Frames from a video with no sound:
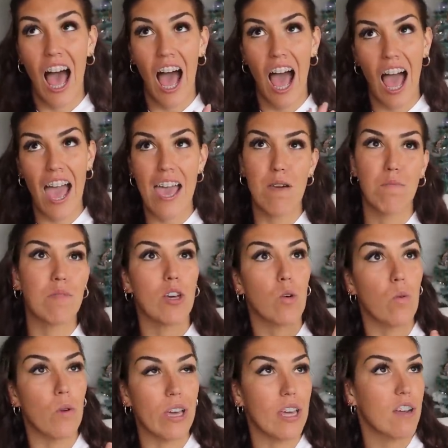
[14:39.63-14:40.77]
I am the
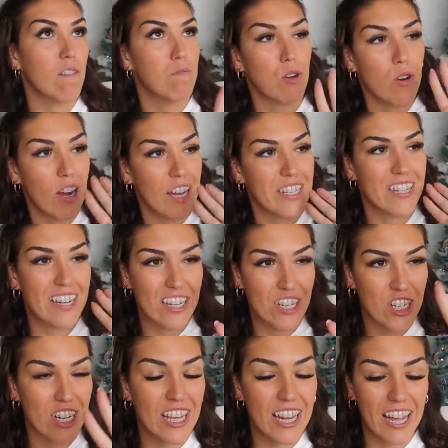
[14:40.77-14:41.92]
queen of
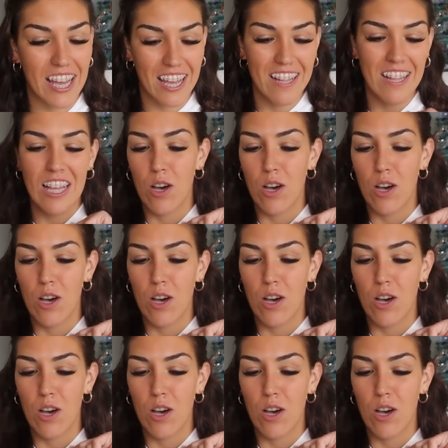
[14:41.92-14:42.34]
procrastination eating.